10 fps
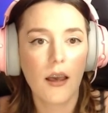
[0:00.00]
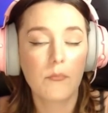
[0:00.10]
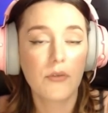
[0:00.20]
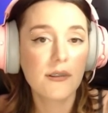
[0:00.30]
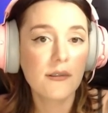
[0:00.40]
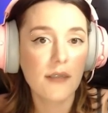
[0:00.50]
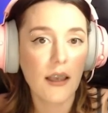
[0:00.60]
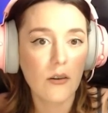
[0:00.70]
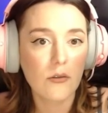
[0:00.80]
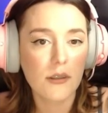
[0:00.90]
prison
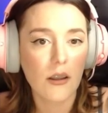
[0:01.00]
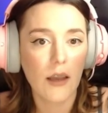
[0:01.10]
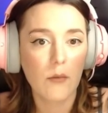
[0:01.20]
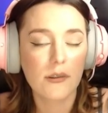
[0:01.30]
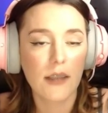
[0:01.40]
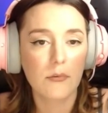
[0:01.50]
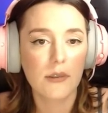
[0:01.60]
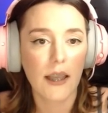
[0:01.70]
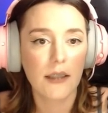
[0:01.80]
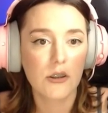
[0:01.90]
cells that I wasn't able to
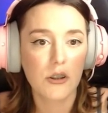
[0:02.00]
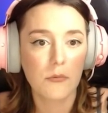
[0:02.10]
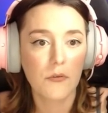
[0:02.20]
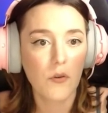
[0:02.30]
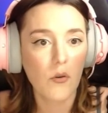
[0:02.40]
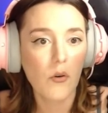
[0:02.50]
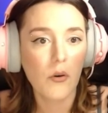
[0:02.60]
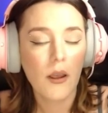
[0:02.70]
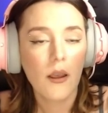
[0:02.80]
get into before.